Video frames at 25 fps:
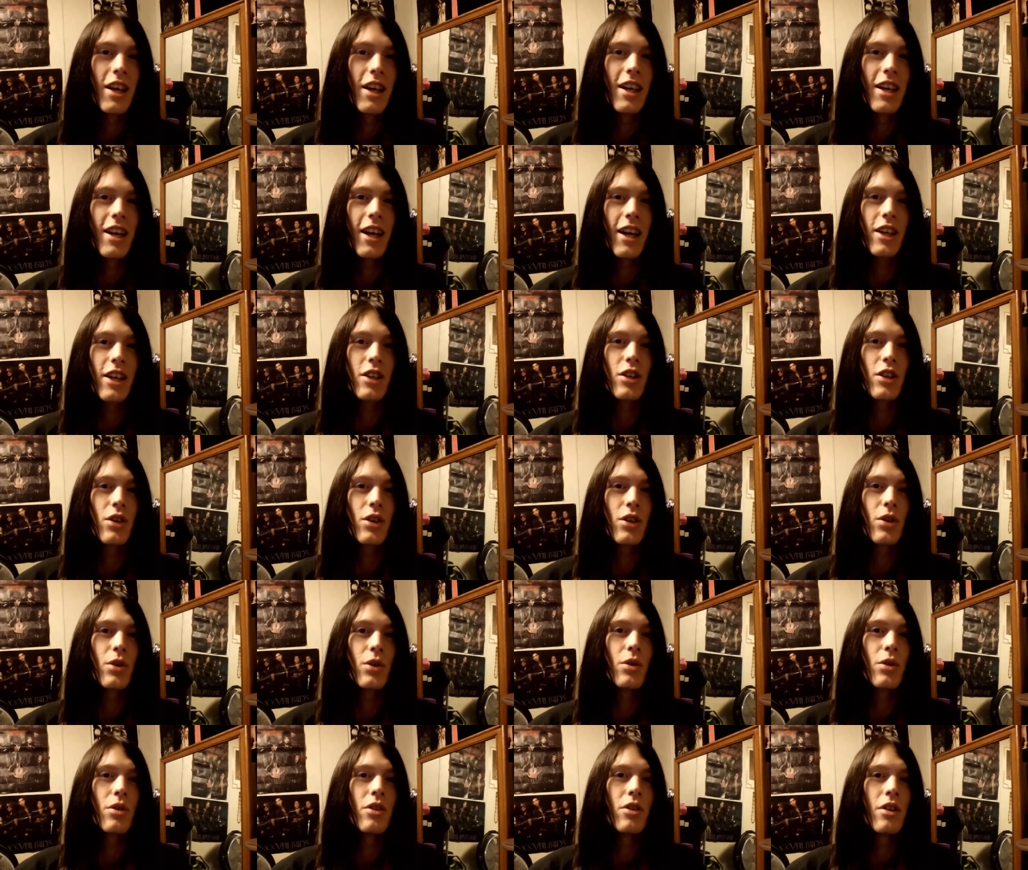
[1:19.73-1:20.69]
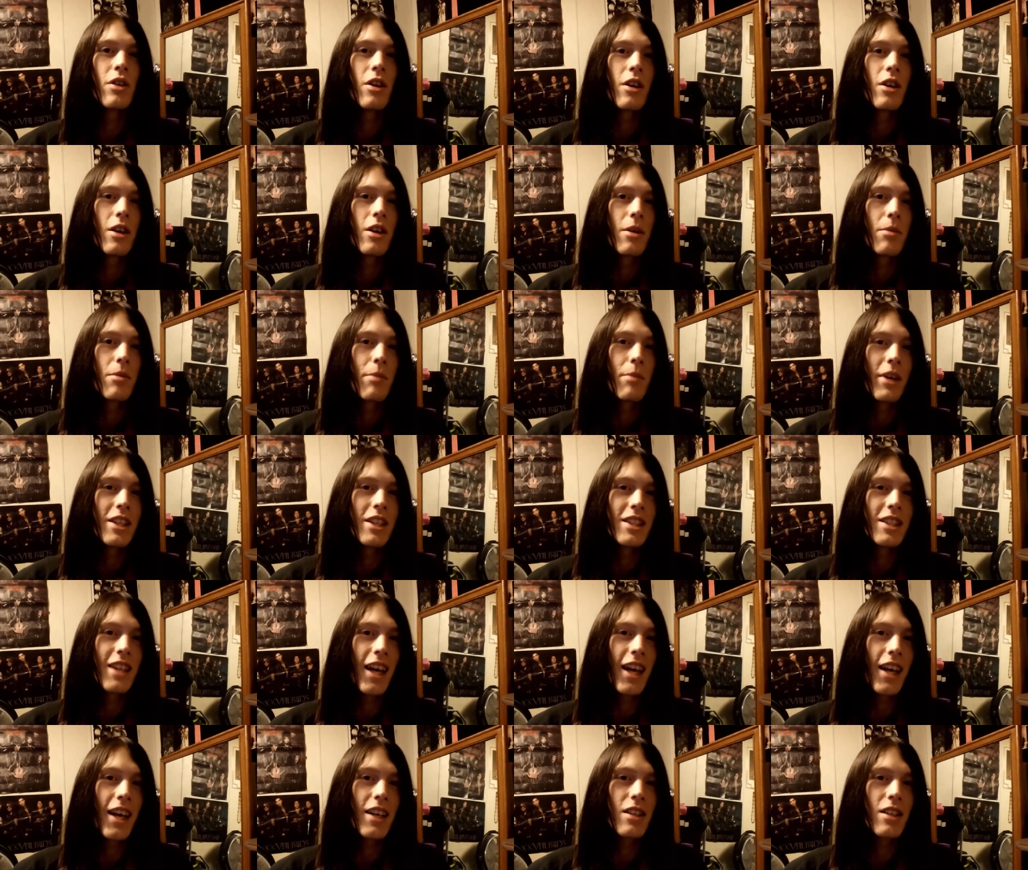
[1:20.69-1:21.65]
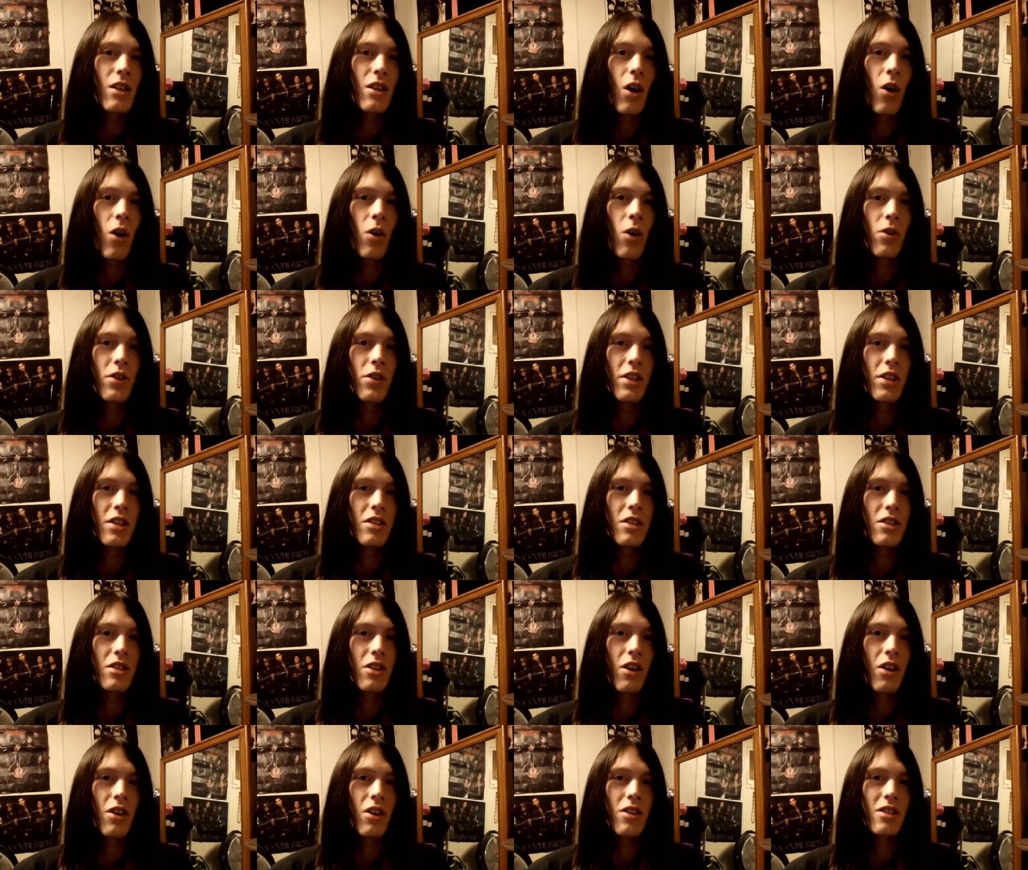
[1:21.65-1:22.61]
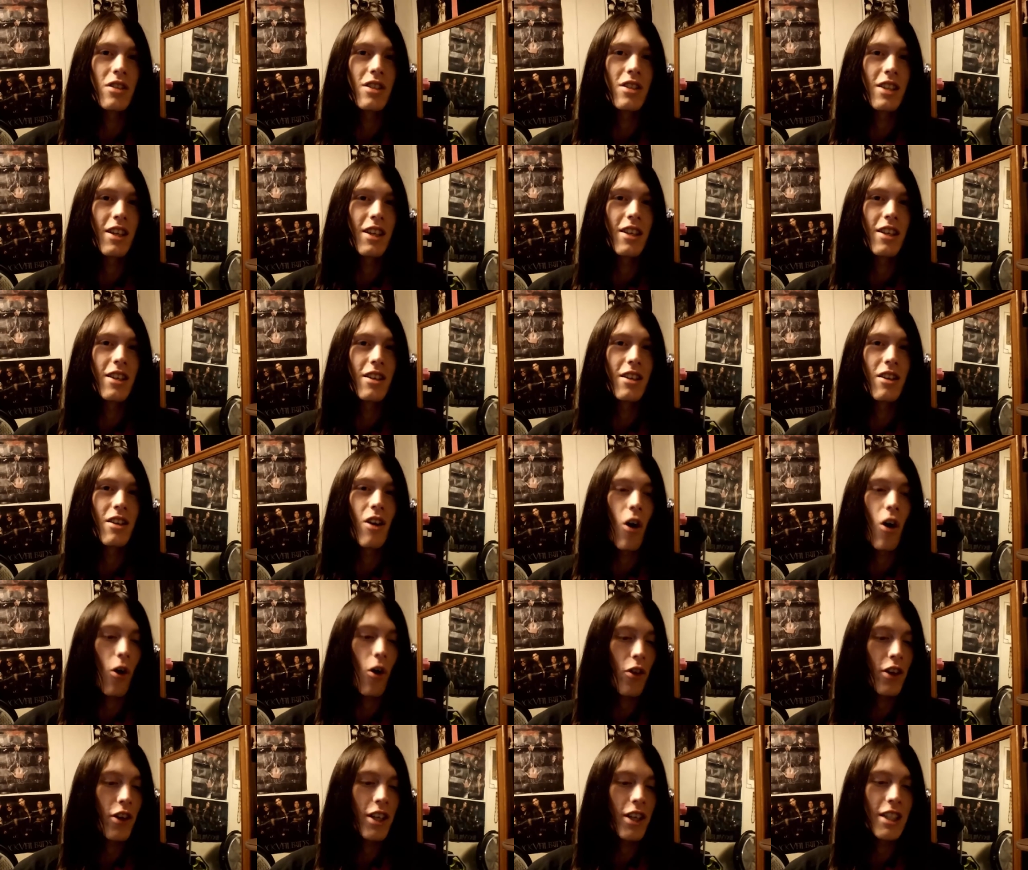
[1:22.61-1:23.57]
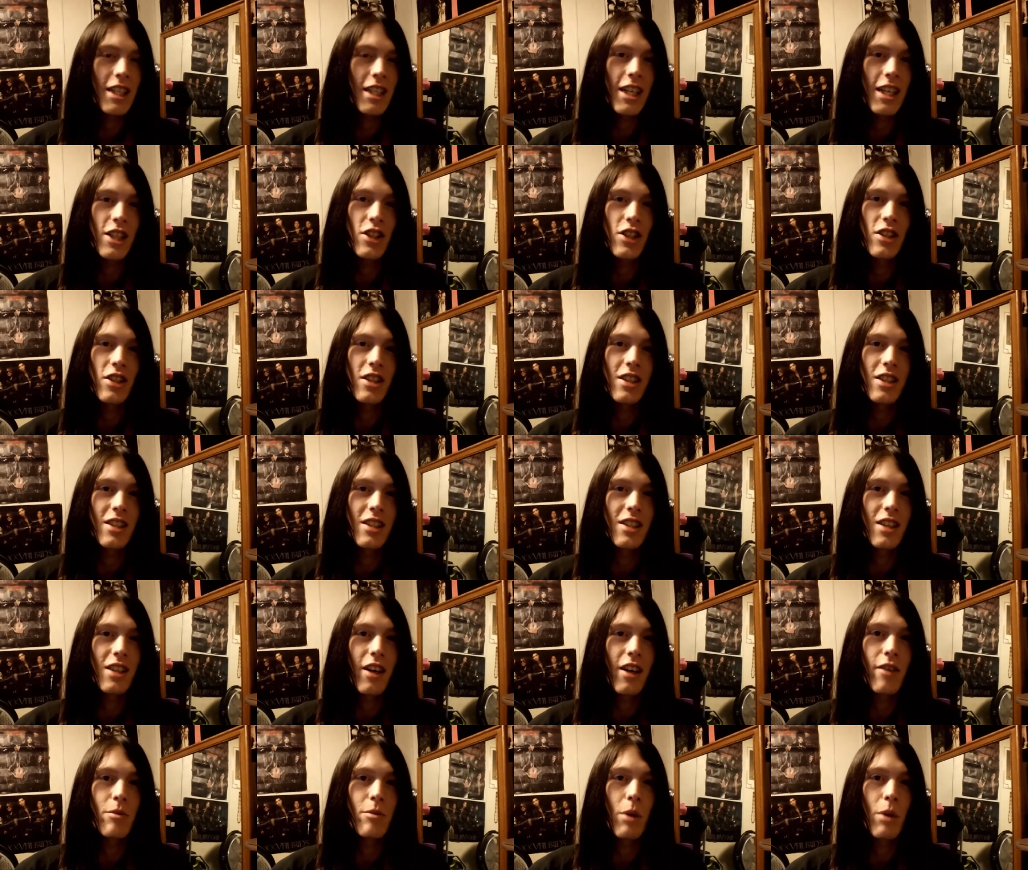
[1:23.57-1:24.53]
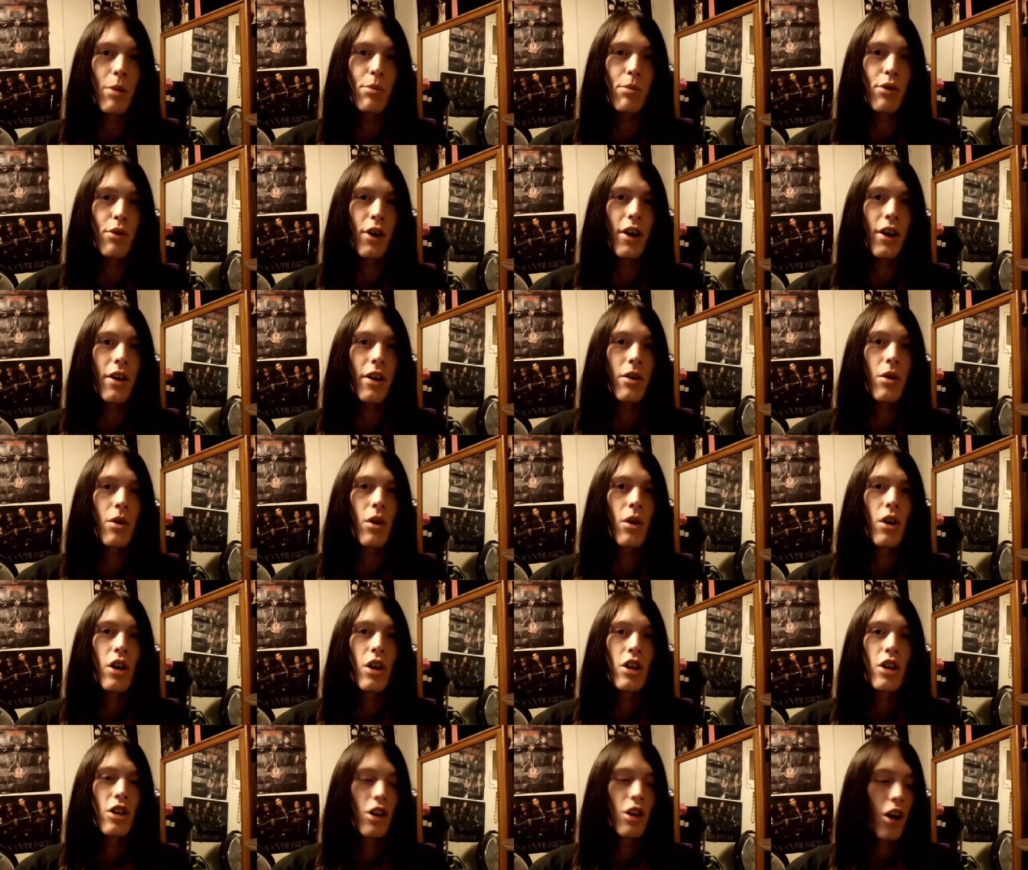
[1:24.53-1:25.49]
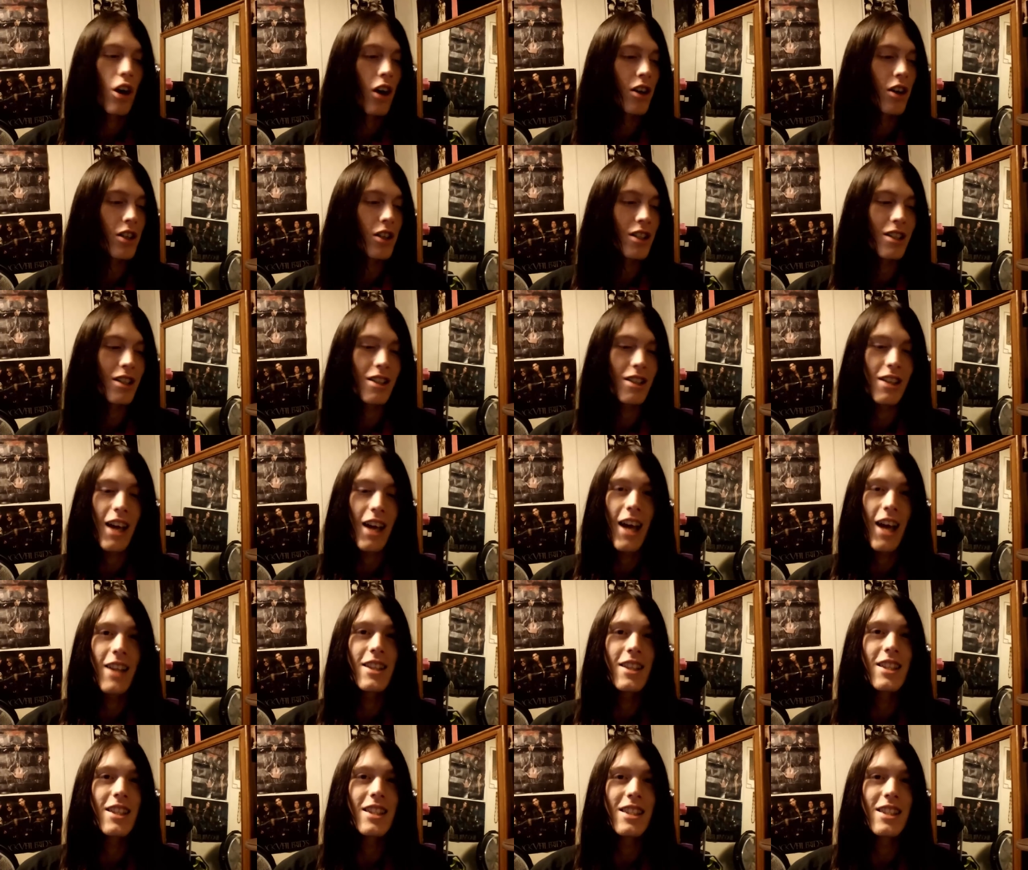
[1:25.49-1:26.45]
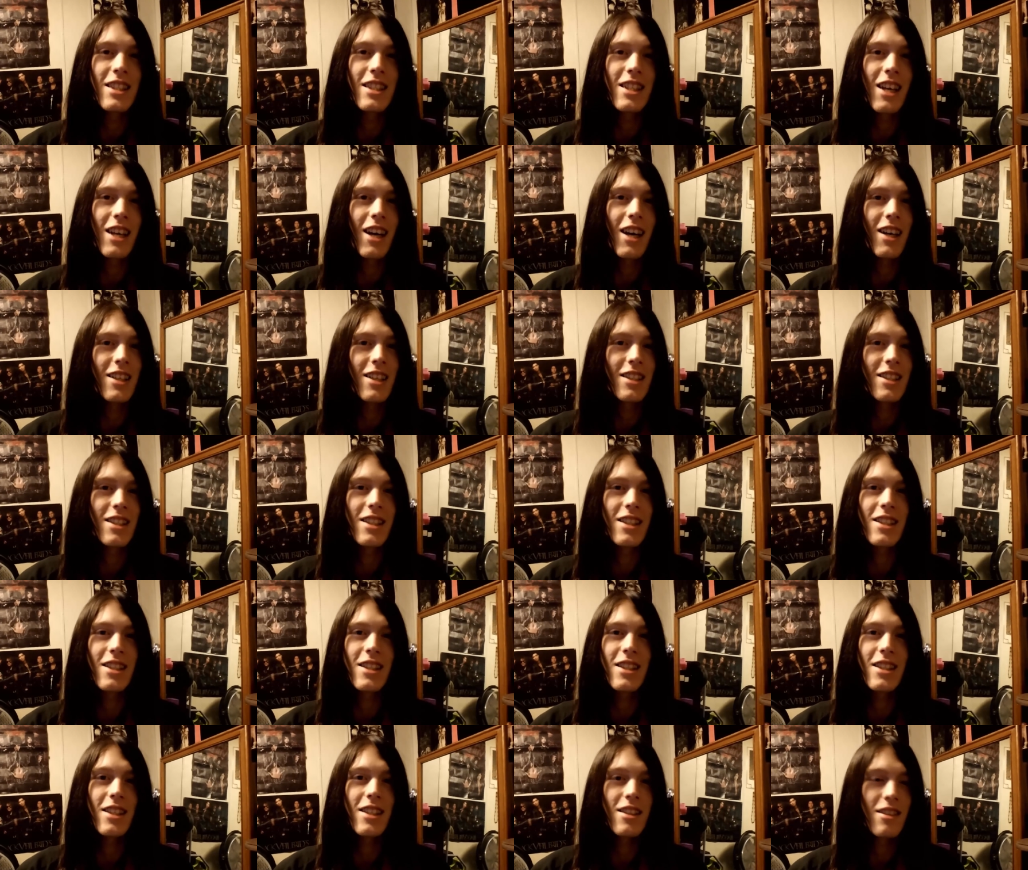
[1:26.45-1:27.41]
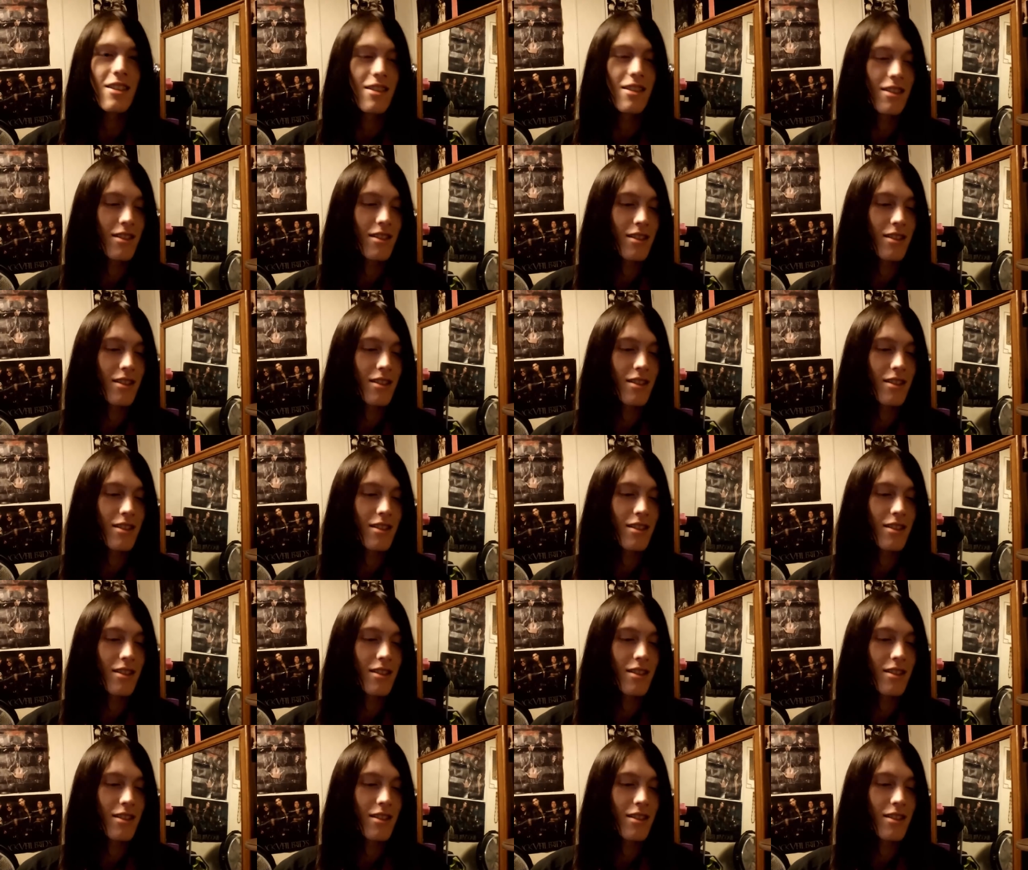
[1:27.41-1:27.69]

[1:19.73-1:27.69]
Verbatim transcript: and I could maintain all these thoughts and all the connections inside of my brain. had these constantly